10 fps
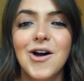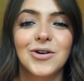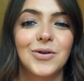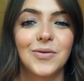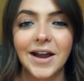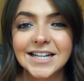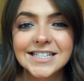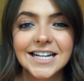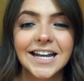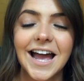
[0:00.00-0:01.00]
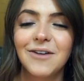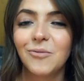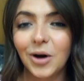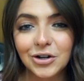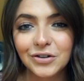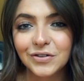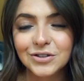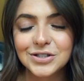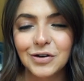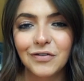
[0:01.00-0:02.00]
crazy and
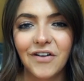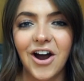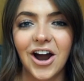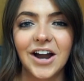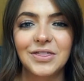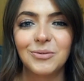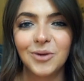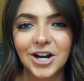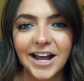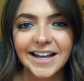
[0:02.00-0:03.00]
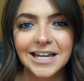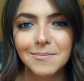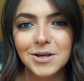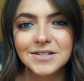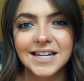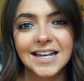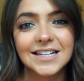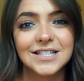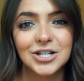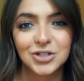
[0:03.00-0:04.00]
wonderful so far. The word I keep using
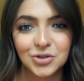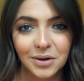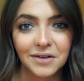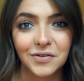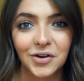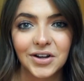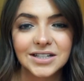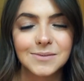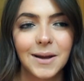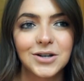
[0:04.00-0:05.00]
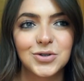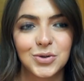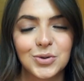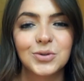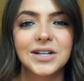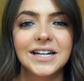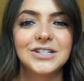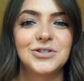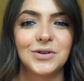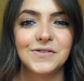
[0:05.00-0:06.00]
is joyful. It's been truly
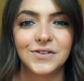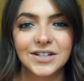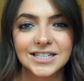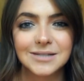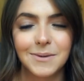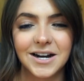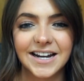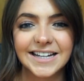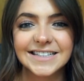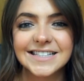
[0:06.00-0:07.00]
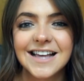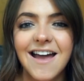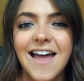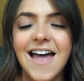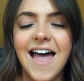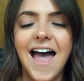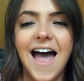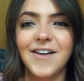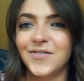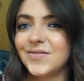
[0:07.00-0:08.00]
a joyful experience.
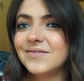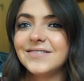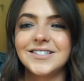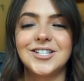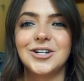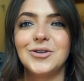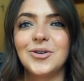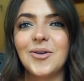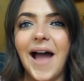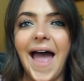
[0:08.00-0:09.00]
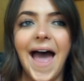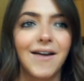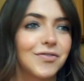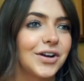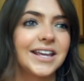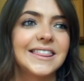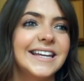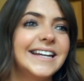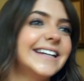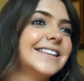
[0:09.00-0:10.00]
To
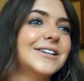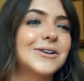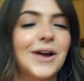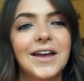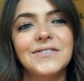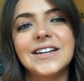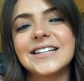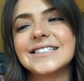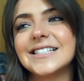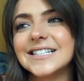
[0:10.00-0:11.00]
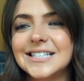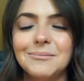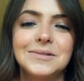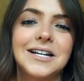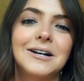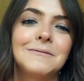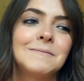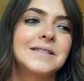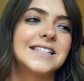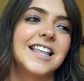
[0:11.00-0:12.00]
everything, the cravings, the
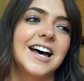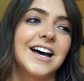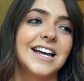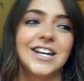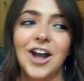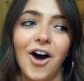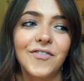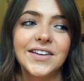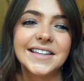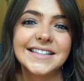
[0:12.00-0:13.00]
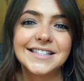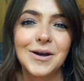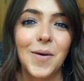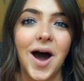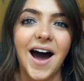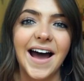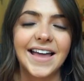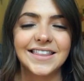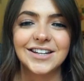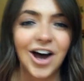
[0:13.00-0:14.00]
symptoms, the not feeling so
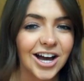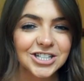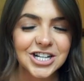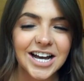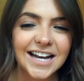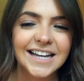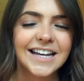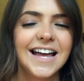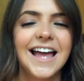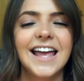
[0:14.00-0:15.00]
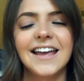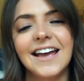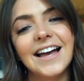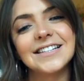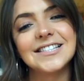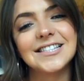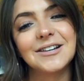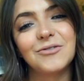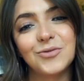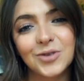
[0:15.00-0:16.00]
hot, the nausea, it has
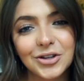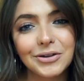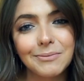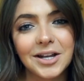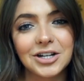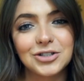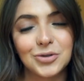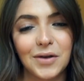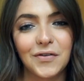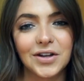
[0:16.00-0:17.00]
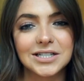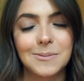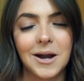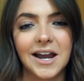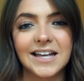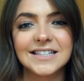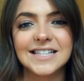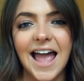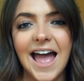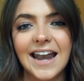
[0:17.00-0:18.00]
really been a joyful
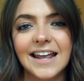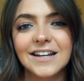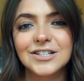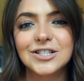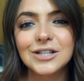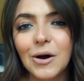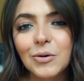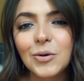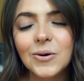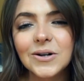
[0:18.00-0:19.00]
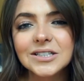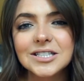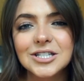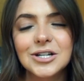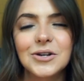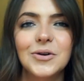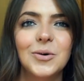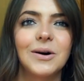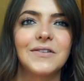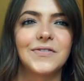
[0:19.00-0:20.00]
experience, and it is so cool
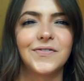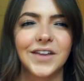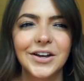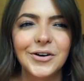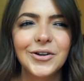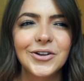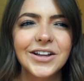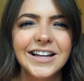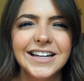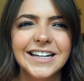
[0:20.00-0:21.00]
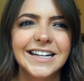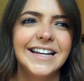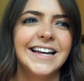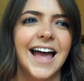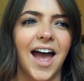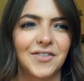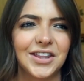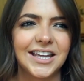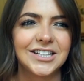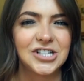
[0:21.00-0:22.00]
to feel
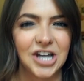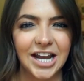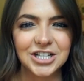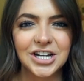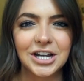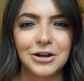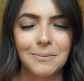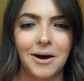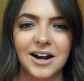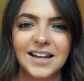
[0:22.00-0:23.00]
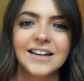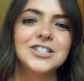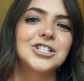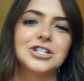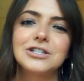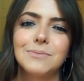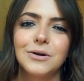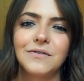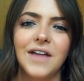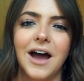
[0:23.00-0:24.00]
everything changing in your body. It's just
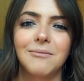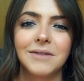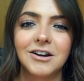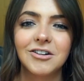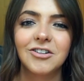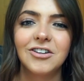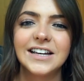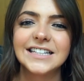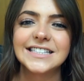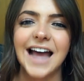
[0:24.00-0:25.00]
proof that a miracle is